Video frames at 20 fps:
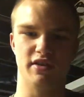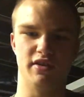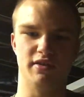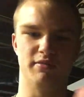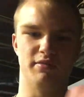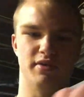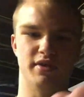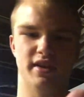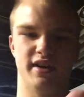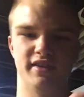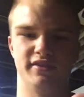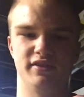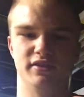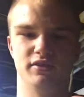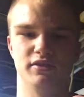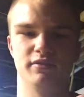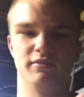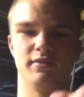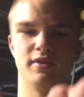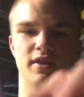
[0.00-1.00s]
you can put onto
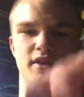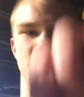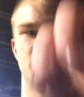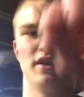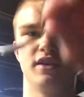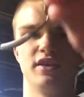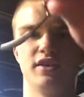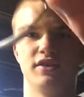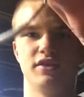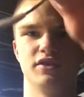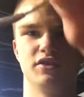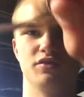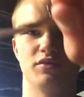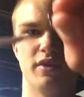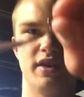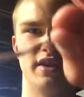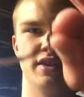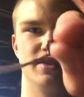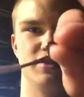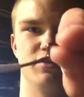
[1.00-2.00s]
them. There's
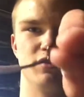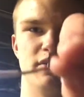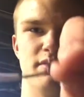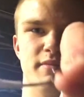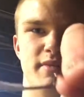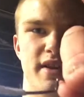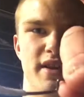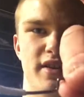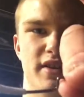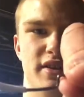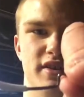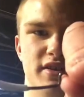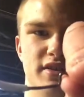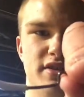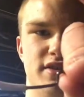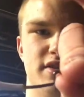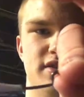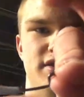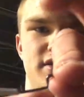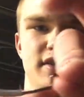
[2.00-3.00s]
weighted swim bait
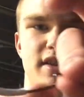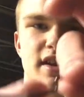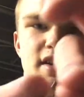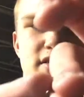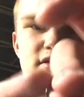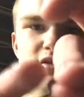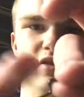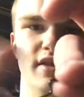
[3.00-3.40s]
hooks that you